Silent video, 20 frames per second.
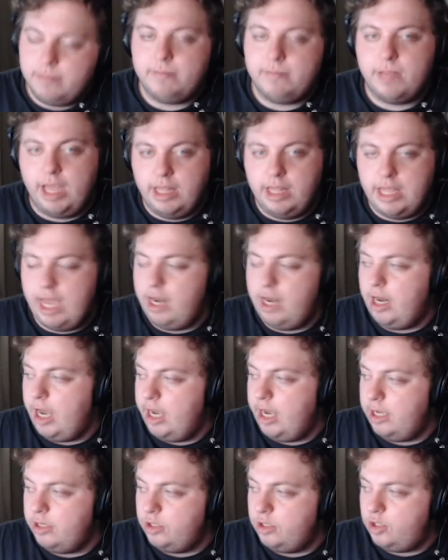And then
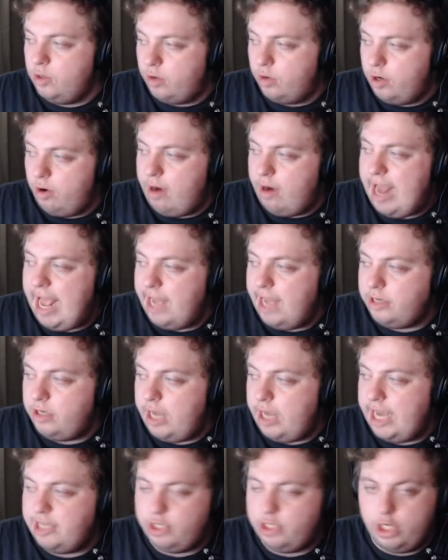Zordor had
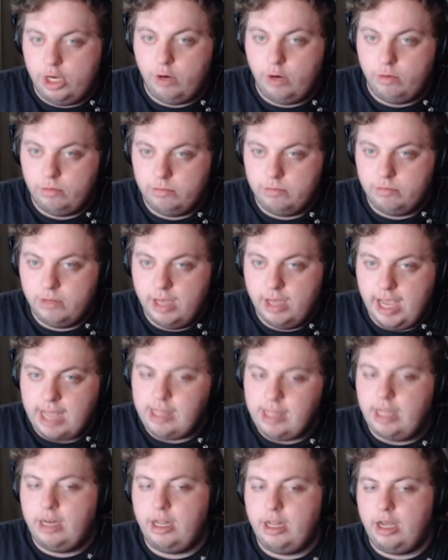2. And
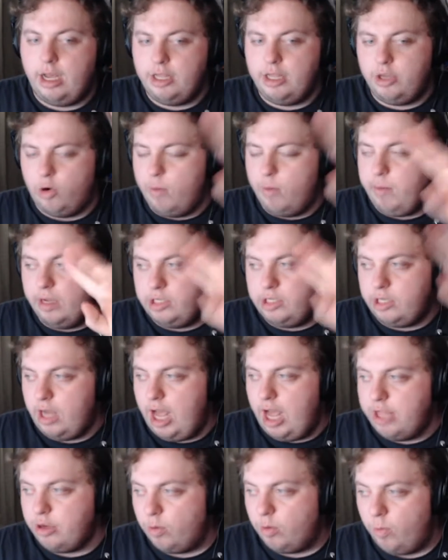then there were a bunch of
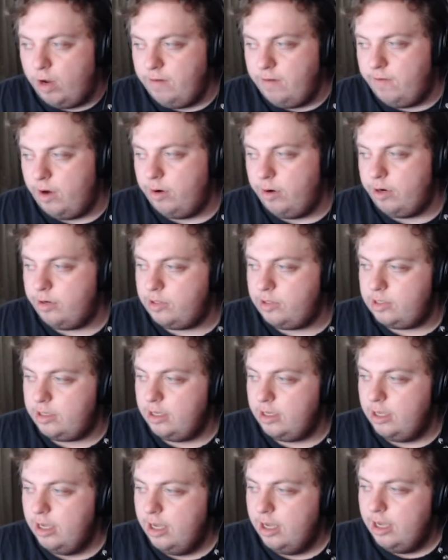other one voters. Yeah.
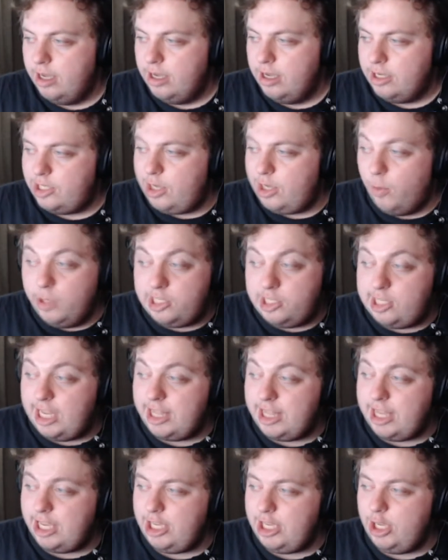Someone said
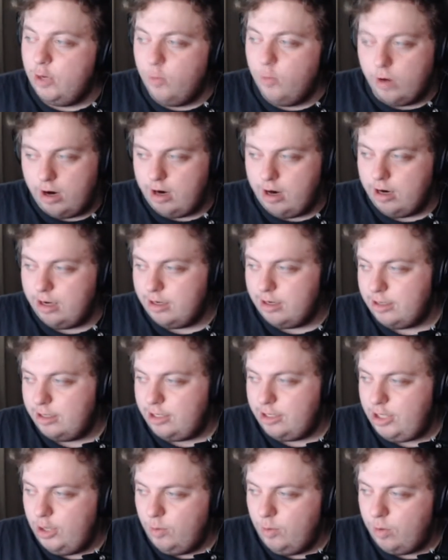that you were
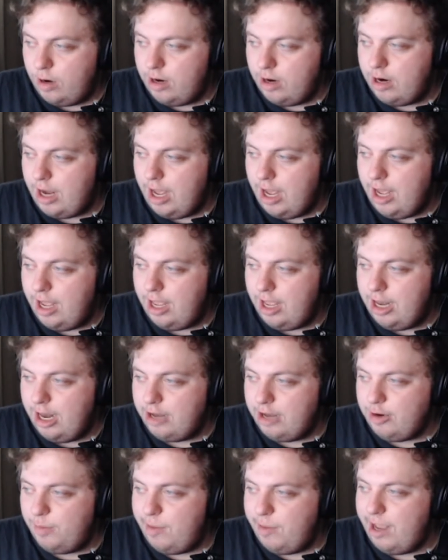an
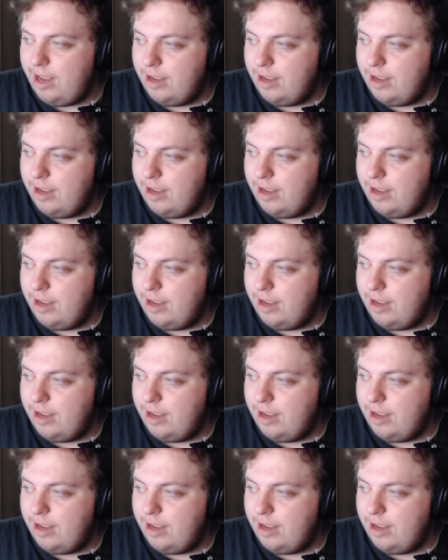underpay.